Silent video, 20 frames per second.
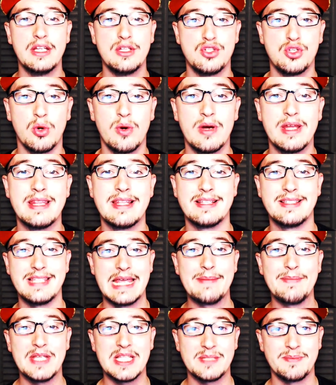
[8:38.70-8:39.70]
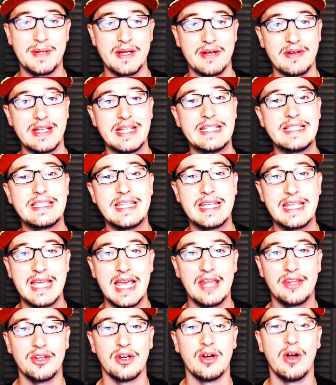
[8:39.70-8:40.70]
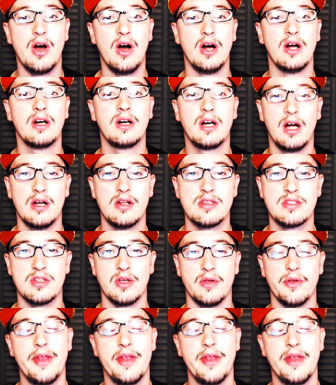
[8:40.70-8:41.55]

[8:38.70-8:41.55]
enjoy the same experience together on console.